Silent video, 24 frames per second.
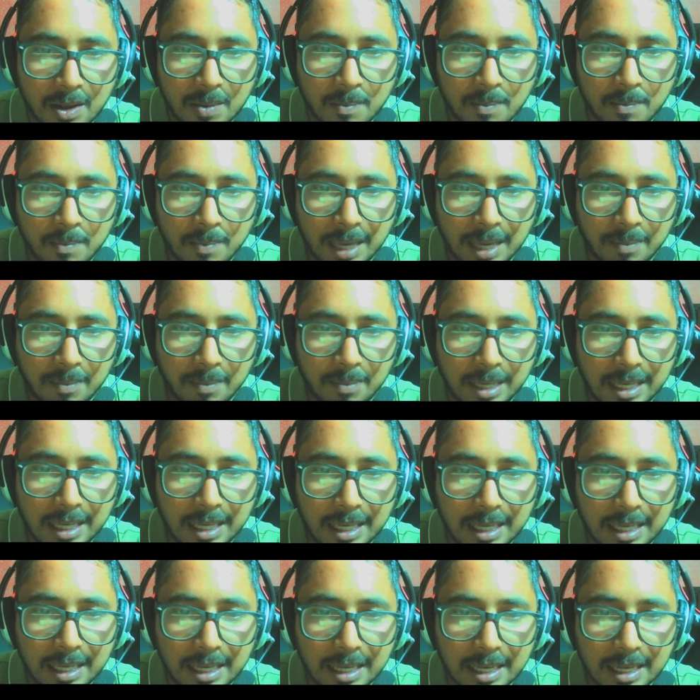
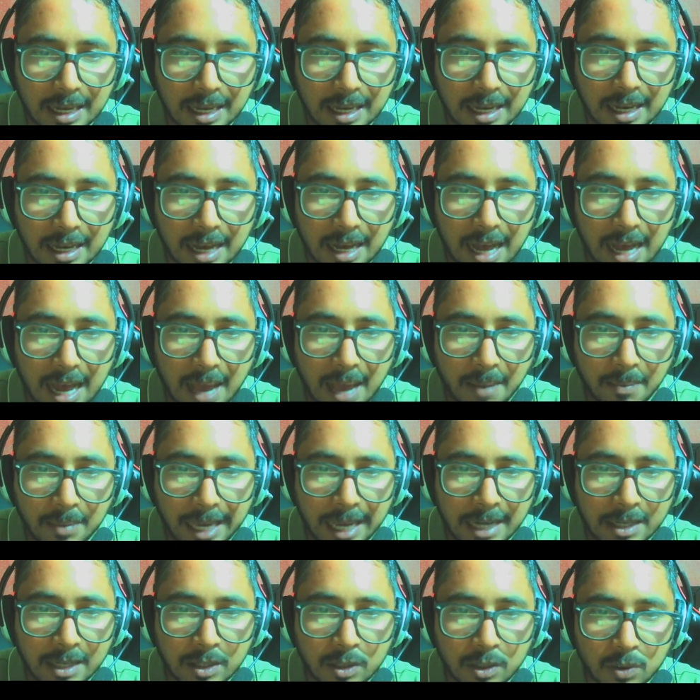maybe I'm
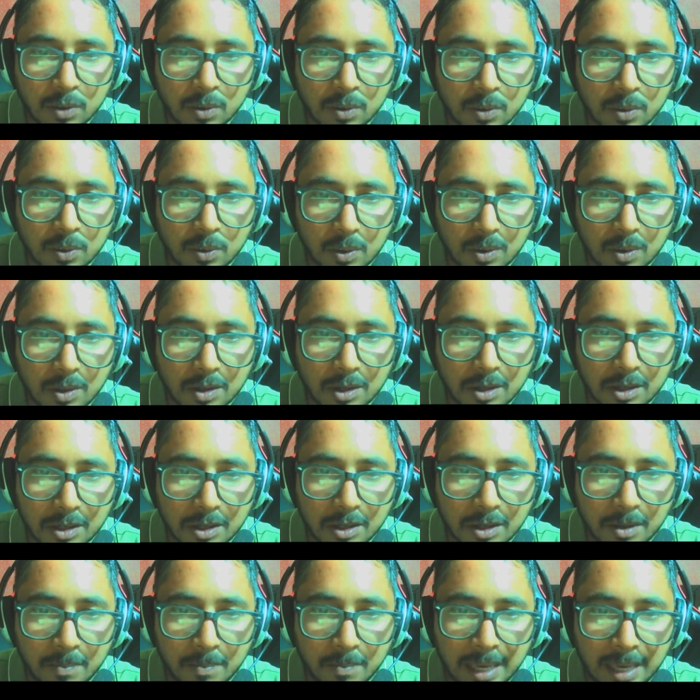yet to
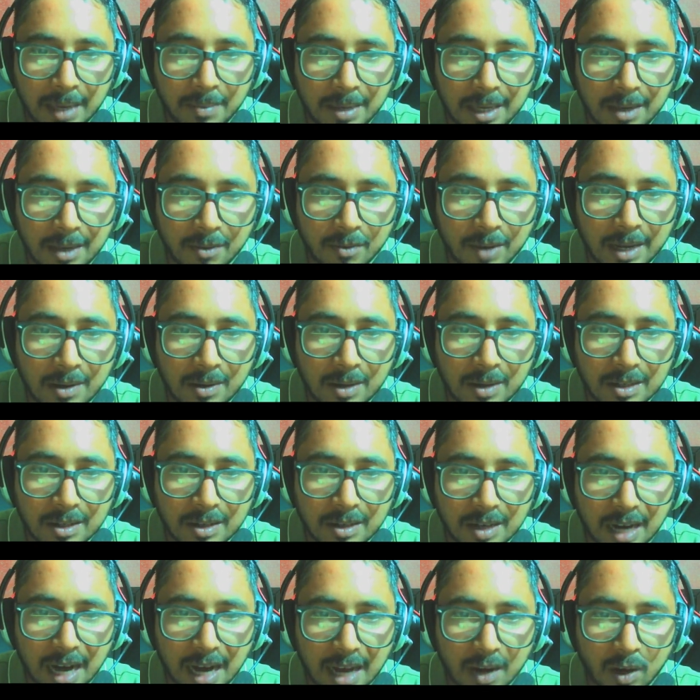maybe when
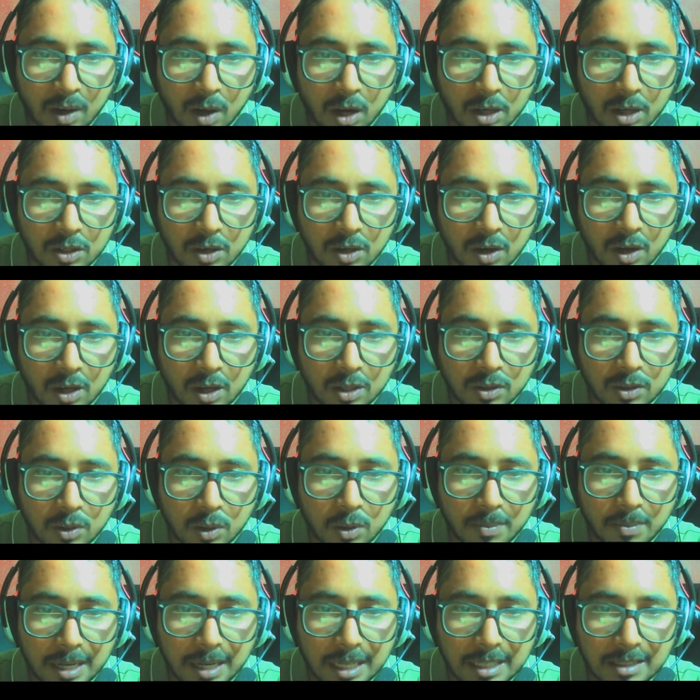unorthodox
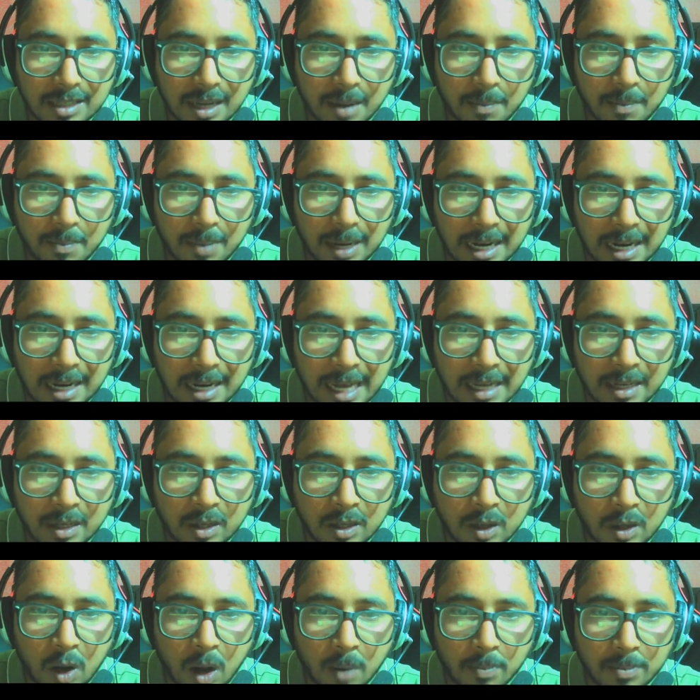openings are played like
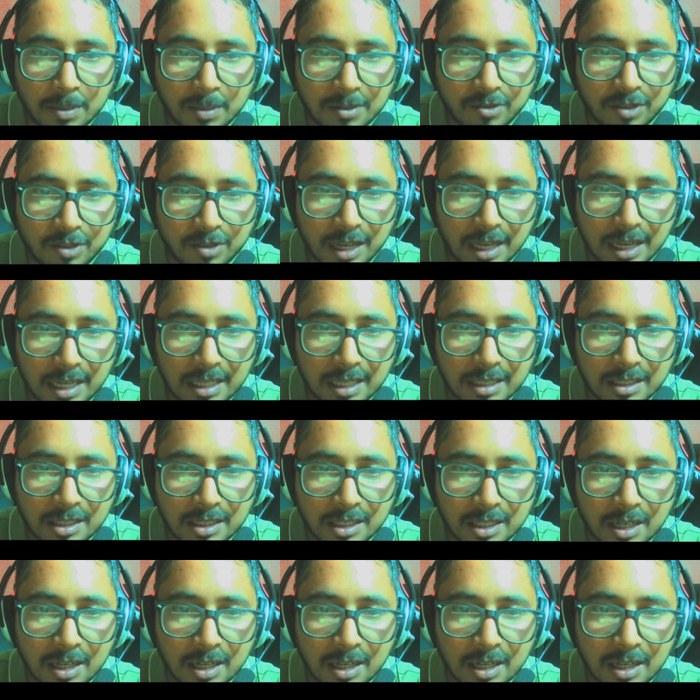drop defense